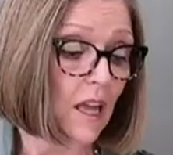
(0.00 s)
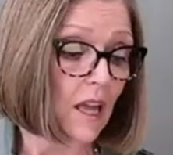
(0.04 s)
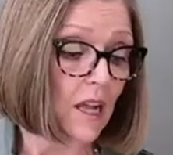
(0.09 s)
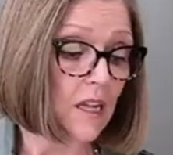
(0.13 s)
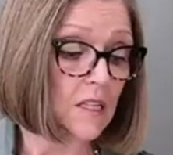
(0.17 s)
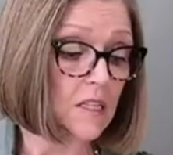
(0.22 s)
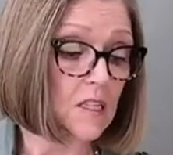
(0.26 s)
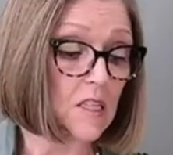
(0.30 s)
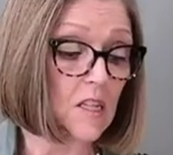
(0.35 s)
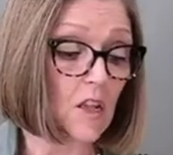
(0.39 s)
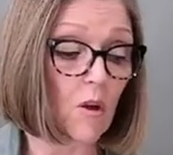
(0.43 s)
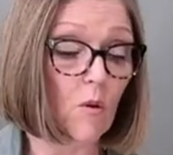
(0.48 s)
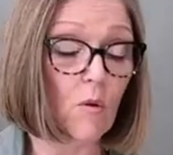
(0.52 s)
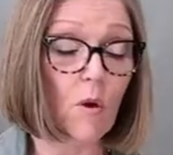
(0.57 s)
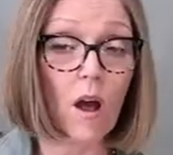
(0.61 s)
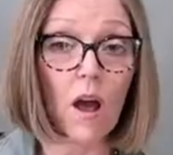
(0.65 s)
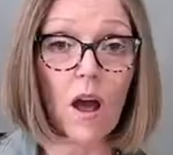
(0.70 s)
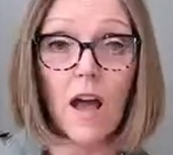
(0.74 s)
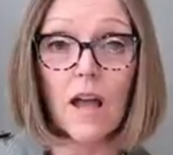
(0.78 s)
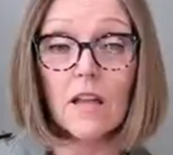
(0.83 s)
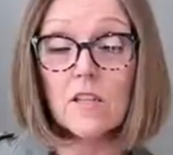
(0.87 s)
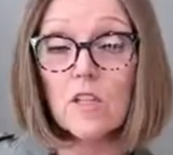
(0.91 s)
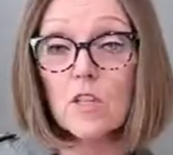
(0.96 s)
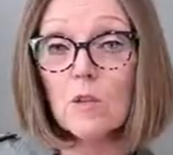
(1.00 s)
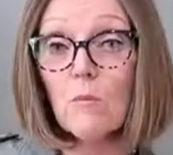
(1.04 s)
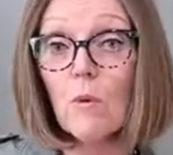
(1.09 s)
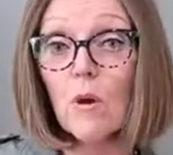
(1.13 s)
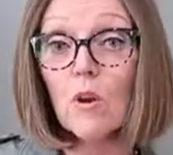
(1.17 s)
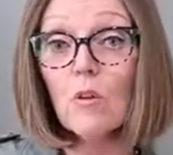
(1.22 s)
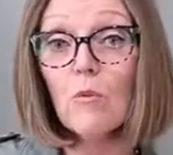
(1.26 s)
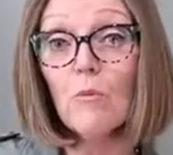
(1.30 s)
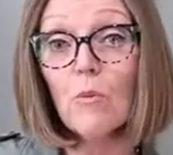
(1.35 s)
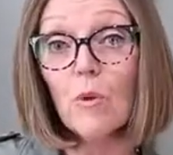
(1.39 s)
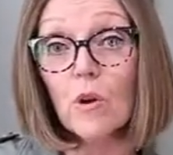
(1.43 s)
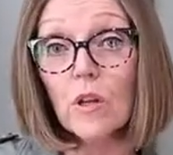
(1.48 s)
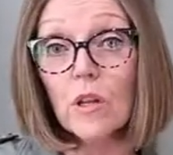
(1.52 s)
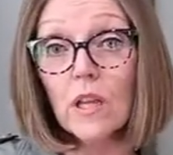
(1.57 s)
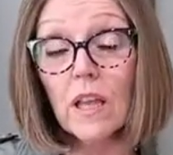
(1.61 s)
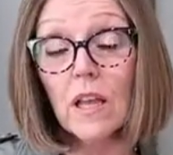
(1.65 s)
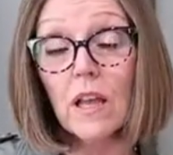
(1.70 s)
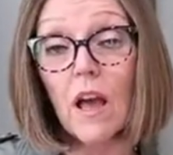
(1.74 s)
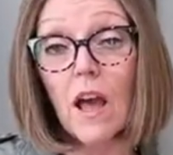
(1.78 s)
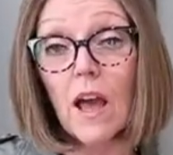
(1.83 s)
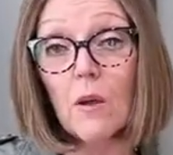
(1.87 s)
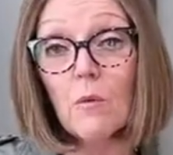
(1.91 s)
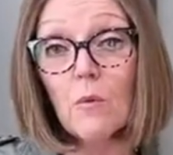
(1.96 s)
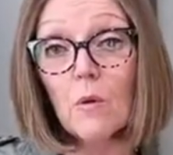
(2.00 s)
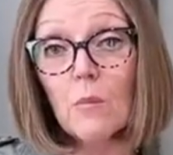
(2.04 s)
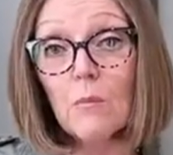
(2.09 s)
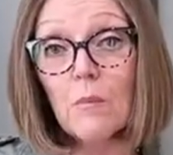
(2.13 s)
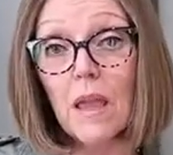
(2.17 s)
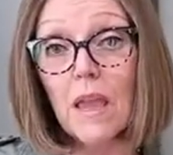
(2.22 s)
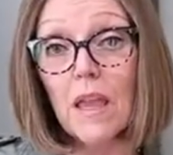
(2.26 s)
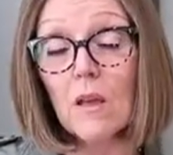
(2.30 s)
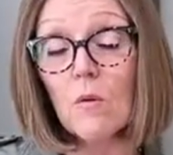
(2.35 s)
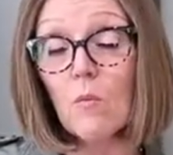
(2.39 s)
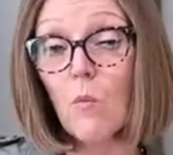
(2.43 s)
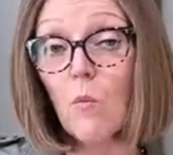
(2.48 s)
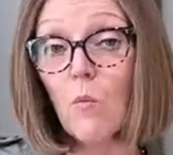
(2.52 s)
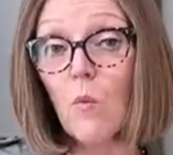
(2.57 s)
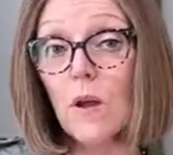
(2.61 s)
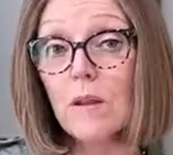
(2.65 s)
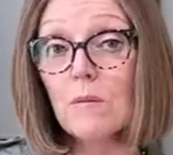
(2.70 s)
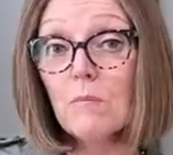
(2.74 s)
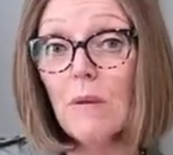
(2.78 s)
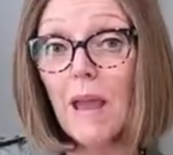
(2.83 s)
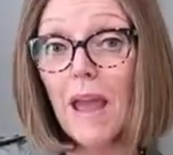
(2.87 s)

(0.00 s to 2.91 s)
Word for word: and so tomorrow morning I will make one